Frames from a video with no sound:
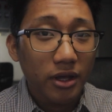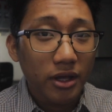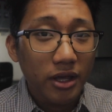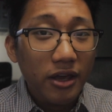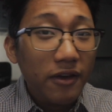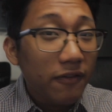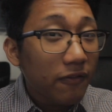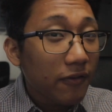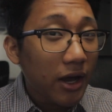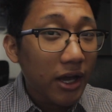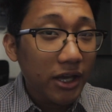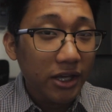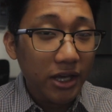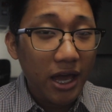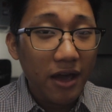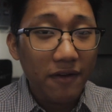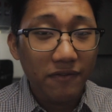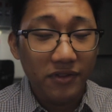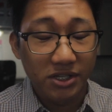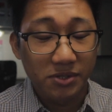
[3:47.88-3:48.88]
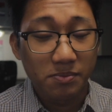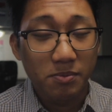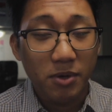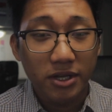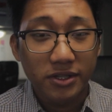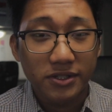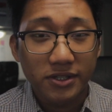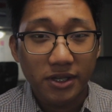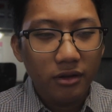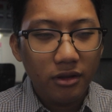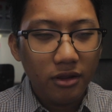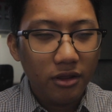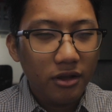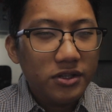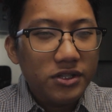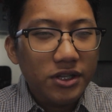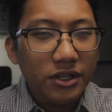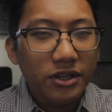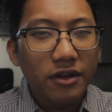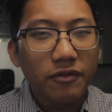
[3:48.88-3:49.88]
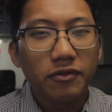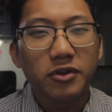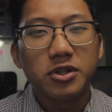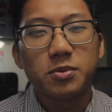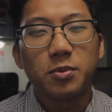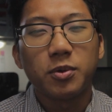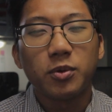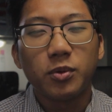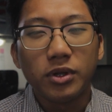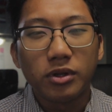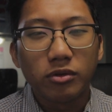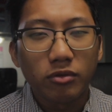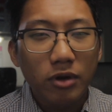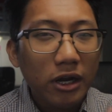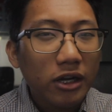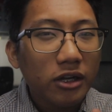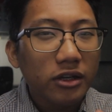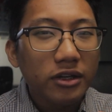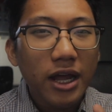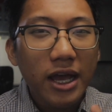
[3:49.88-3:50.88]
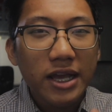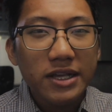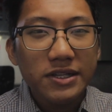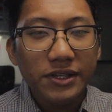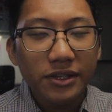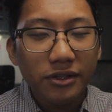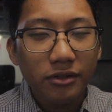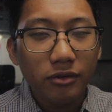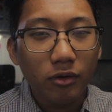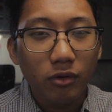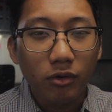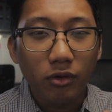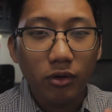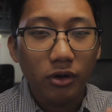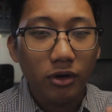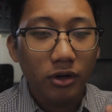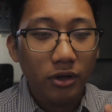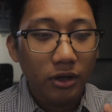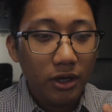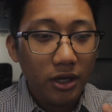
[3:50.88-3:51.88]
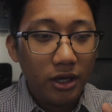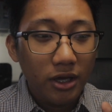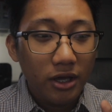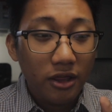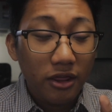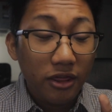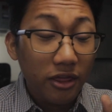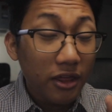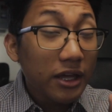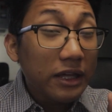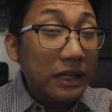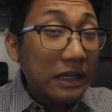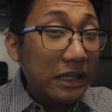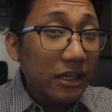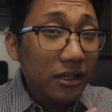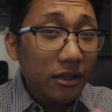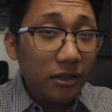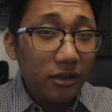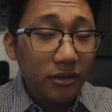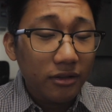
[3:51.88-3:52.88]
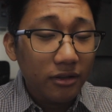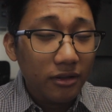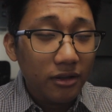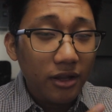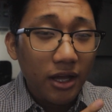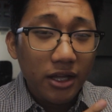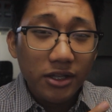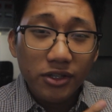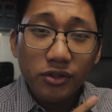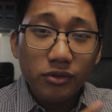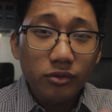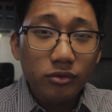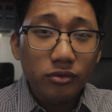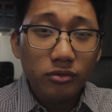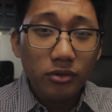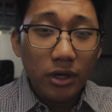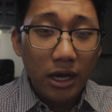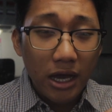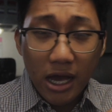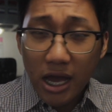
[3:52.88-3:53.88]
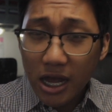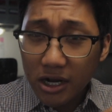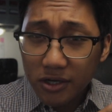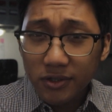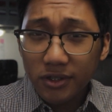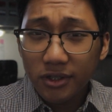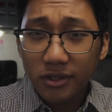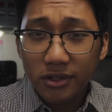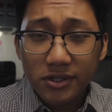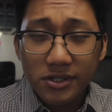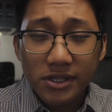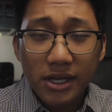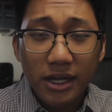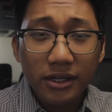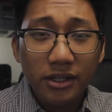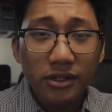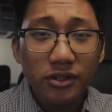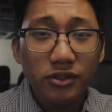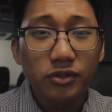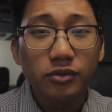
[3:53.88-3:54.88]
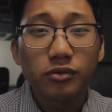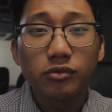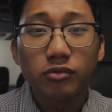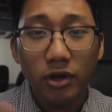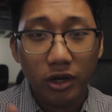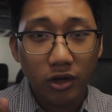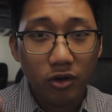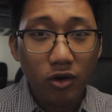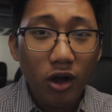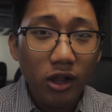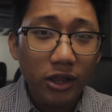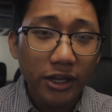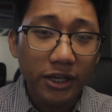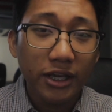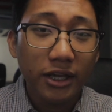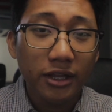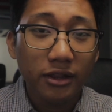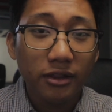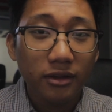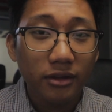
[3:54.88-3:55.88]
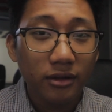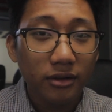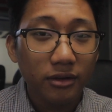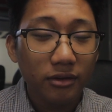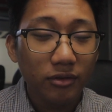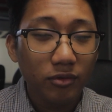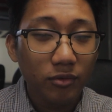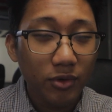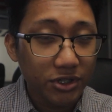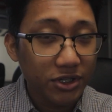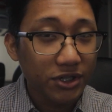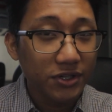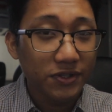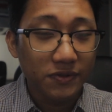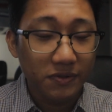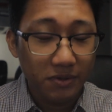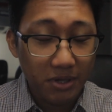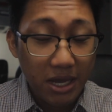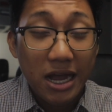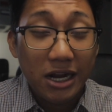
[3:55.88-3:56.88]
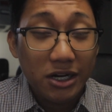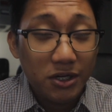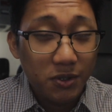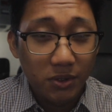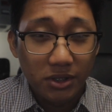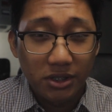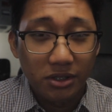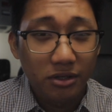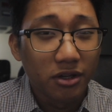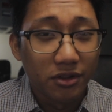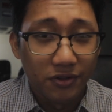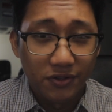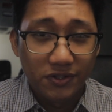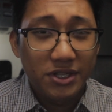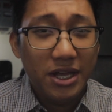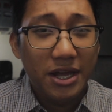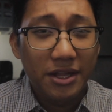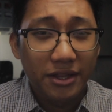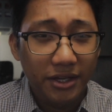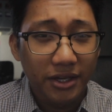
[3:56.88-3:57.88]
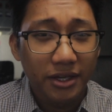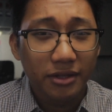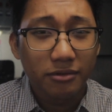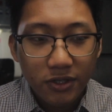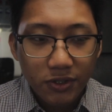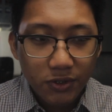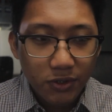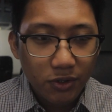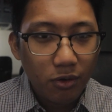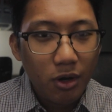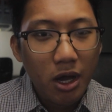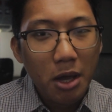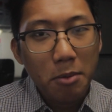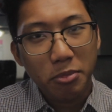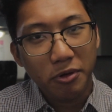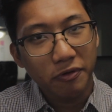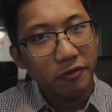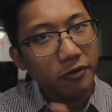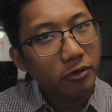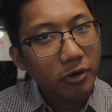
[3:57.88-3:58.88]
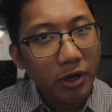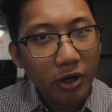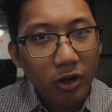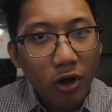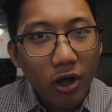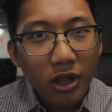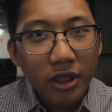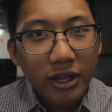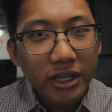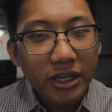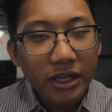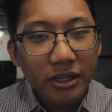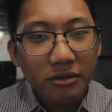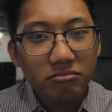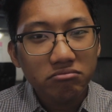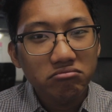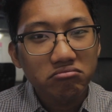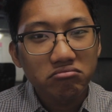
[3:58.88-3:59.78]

if I have this mindset. There's a difference between recognizing or thinking that you actually understand it to recalling it, which is actually understanding it. So I prefer recalling it,